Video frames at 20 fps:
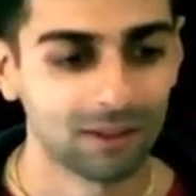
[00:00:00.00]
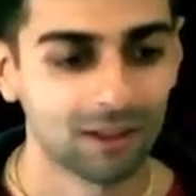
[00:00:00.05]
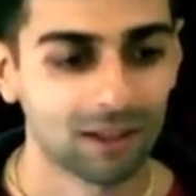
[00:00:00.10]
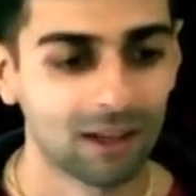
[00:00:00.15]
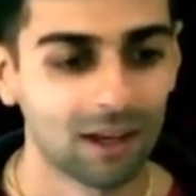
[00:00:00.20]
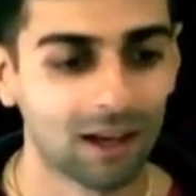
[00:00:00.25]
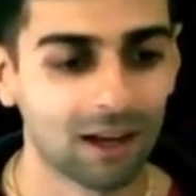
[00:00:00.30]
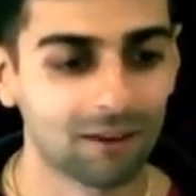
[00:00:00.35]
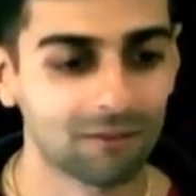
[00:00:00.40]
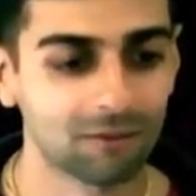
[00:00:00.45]

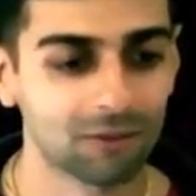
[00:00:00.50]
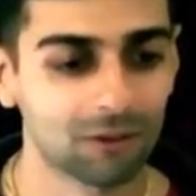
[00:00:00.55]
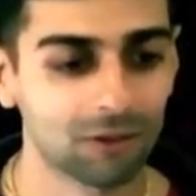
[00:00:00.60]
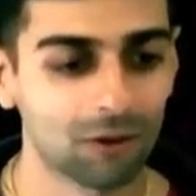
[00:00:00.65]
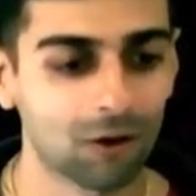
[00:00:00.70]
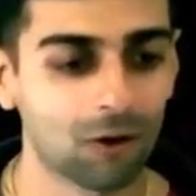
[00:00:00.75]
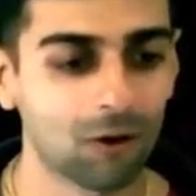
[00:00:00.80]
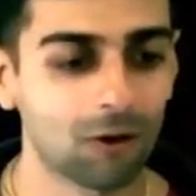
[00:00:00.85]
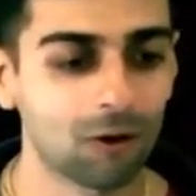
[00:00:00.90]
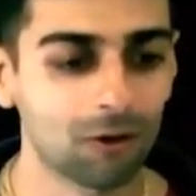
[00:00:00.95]

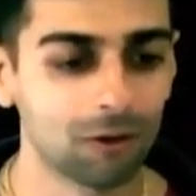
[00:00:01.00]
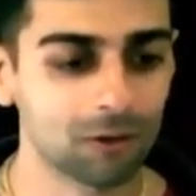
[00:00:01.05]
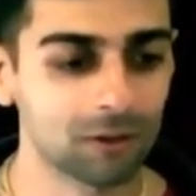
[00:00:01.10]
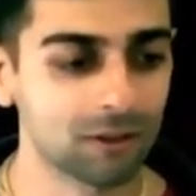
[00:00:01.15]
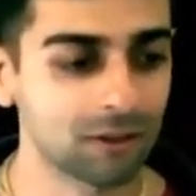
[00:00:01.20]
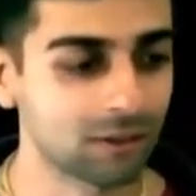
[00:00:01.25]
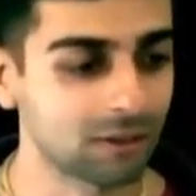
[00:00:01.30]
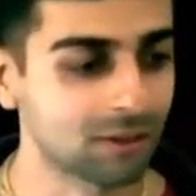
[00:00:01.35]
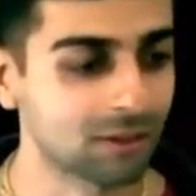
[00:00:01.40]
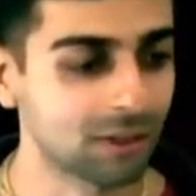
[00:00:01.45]
After all
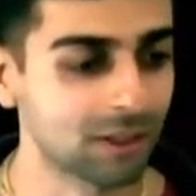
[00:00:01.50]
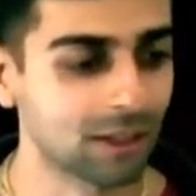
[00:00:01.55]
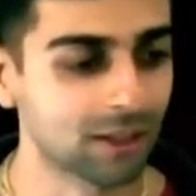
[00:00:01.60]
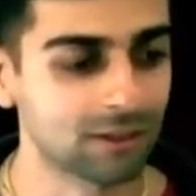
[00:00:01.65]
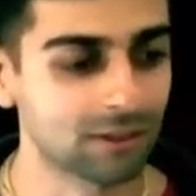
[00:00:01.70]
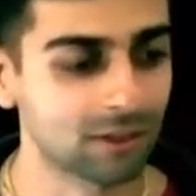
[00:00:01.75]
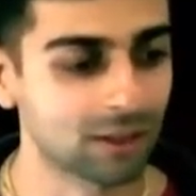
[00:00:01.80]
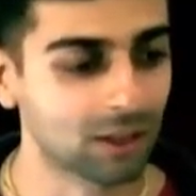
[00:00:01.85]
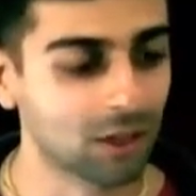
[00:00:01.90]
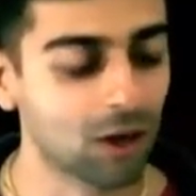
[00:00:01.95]
this, he
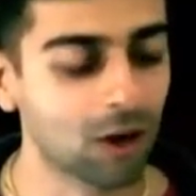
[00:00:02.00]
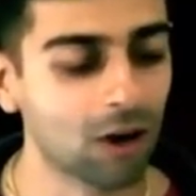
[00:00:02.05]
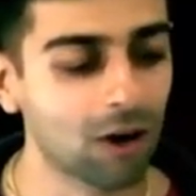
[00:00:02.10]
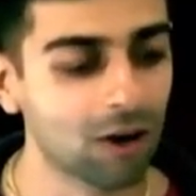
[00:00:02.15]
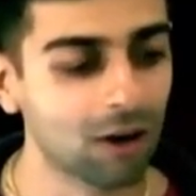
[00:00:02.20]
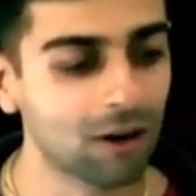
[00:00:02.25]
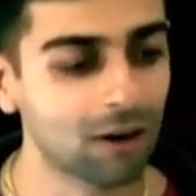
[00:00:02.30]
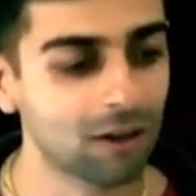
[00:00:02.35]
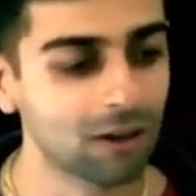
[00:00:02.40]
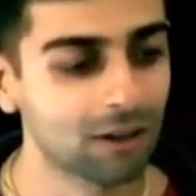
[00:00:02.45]
has the
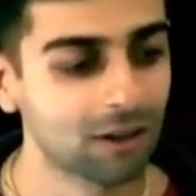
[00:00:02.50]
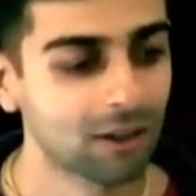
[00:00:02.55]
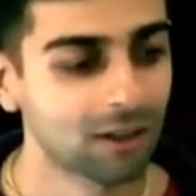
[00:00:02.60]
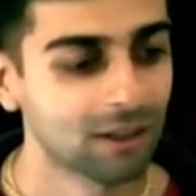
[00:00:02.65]
car,